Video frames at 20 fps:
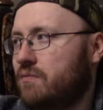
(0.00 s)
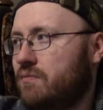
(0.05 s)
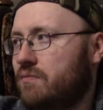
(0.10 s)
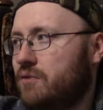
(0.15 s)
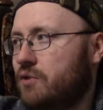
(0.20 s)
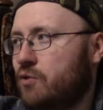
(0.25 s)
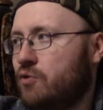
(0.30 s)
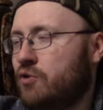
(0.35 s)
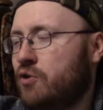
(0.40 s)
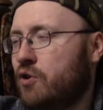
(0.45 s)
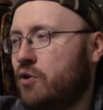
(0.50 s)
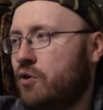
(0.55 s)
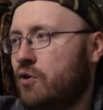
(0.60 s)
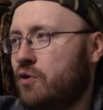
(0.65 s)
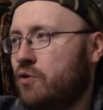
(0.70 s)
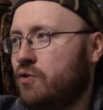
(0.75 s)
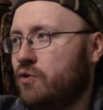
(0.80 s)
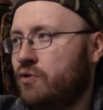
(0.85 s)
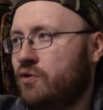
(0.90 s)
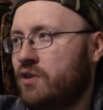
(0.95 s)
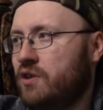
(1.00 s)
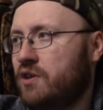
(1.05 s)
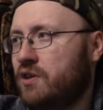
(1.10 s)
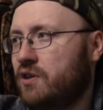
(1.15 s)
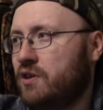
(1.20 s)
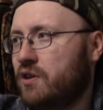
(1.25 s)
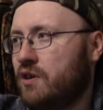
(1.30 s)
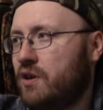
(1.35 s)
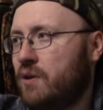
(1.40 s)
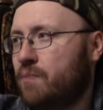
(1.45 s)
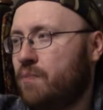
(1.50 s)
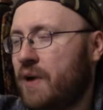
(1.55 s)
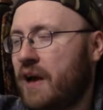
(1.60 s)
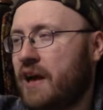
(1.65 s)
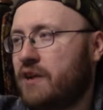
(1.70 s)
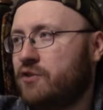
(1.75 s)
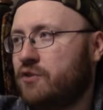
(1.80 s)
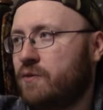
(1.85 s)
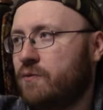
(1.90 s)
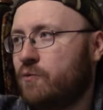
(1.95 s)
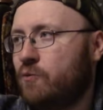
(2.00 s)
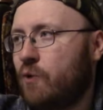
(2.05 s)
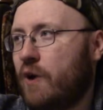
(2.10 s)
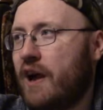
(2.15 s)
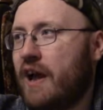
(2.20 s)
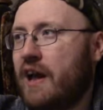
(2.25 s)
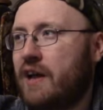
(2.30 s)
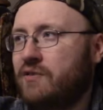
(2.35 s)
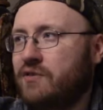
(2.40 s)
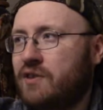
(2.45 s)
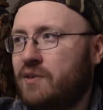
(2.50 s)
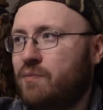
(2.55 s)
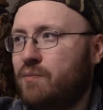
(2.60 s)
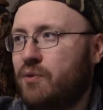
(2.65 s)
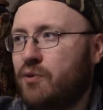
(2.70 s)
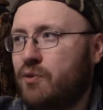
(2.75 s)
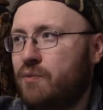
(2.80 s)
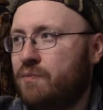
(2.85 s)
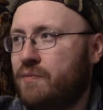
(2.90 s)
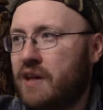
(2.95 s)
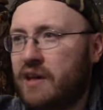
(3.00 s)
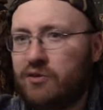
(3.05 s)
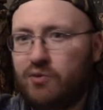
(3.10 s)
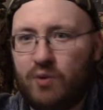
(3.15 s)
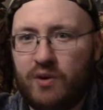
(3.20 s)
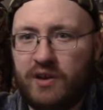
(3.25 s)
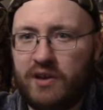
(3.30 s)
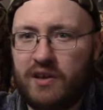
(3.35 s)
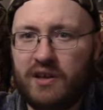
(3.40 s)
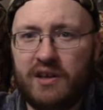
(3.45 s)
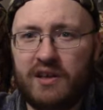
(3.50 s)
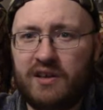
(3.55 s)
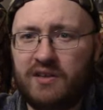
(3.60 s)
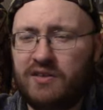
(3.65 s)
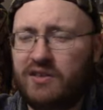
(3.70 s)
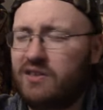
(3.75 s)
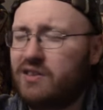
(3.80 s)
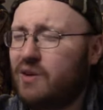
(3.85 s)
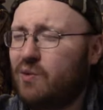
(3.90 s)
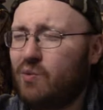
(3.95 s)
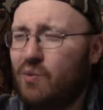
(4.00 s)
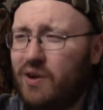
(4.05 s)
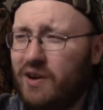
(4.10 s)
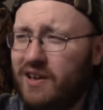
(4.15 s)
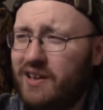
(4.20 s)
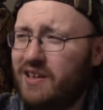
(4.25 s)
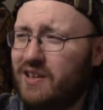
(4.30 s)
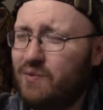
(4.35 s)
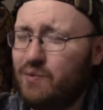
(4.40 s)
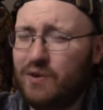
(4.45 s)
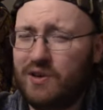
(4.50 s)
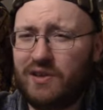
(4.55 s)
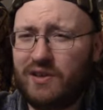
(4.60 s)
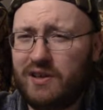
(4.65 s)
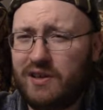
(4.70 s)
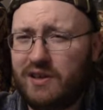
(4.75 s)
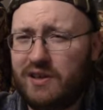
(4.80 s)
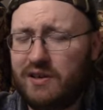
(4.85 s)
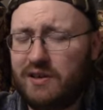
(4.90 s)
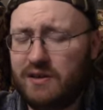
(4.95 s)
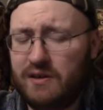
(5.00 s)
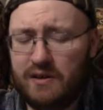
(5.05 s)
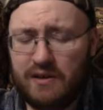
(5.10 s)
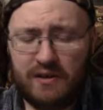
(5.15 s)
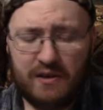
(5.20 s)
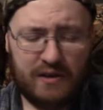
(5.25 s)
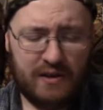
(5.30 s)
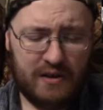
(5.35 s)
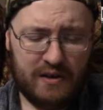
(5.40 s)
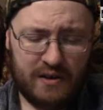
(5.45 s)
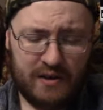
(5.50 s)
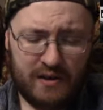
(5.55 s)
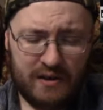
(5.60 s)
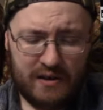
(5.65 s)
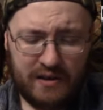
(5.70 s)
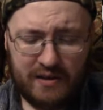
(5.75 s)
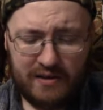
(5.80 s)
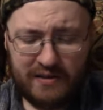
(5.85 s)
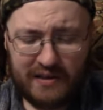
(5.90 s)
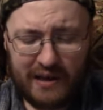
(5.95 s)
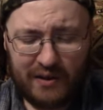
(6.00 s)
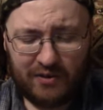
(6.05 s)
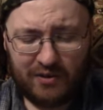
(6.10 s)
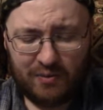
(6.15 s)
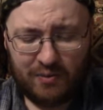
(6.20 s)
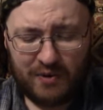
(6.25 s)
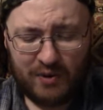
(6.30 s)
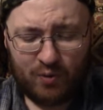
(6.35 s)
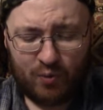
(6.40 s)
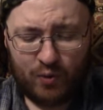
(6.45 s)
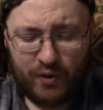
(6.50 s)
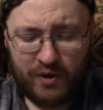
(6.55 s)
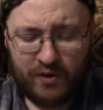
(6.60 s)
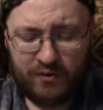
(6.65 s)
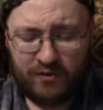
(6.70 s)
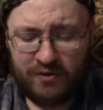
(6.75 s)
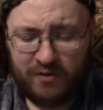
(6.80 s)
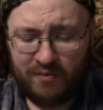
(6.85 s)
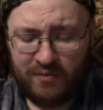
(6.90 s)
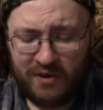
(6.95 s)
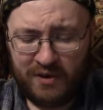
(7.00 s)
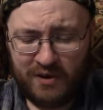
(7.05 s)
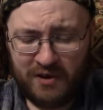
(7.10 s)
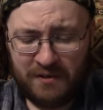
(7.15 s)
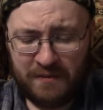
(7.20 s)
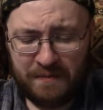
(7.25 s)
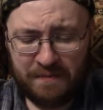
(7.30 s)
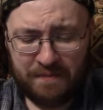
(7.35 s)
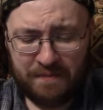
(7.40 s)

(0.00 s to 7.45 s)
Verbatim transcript: You turn, you see a patch of grass, and boom, that's what it is. It's like, what? Really? That was a bit weird to me.